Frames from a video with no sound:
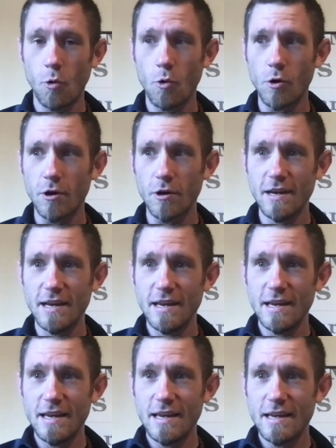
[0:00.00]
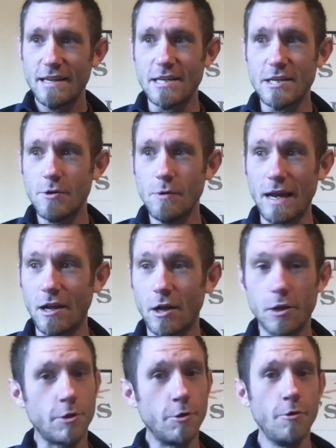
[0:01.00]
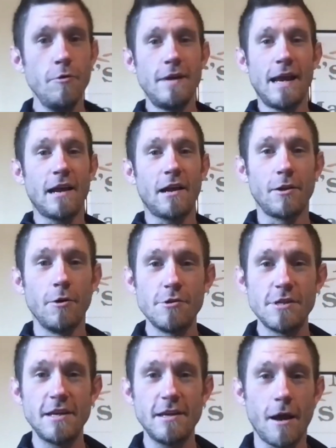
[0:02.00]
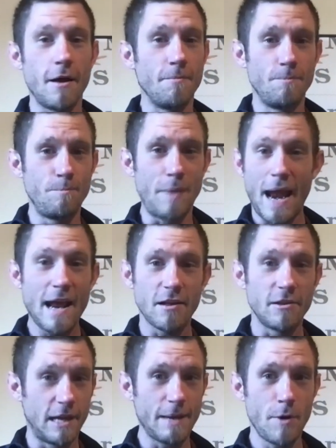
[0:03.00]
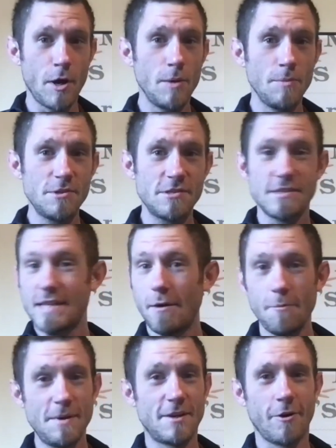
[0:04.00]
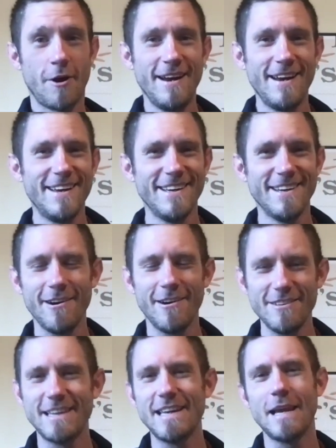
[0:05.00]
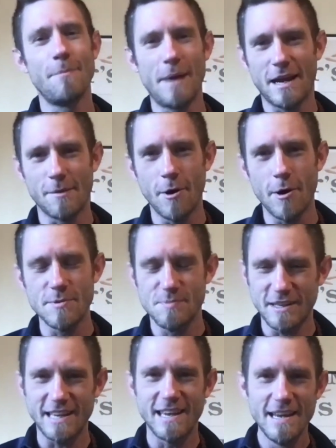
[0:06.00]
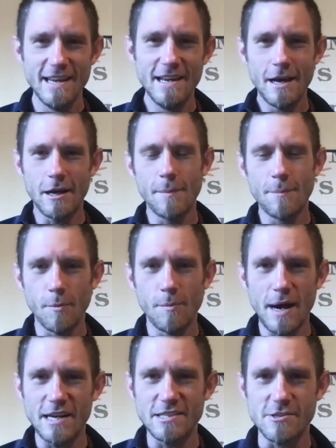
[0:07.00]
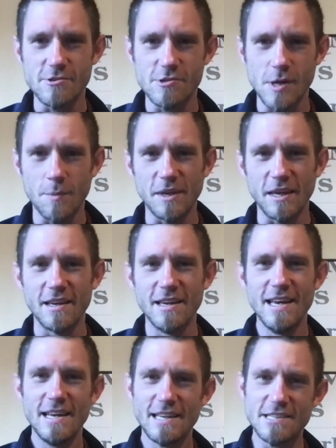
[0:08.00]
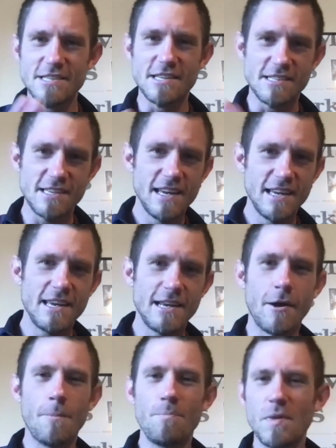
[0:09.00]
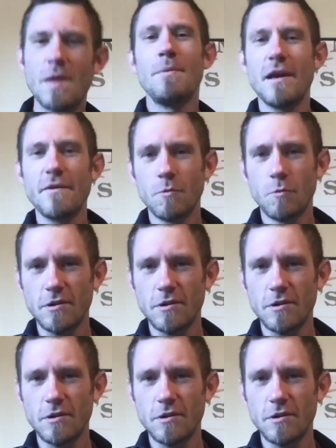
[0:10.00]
Or can you include at closing a bag of light bulbs? That would be great. Or like not a bag of bulbs, but like a couple of boxes or something that says, but you have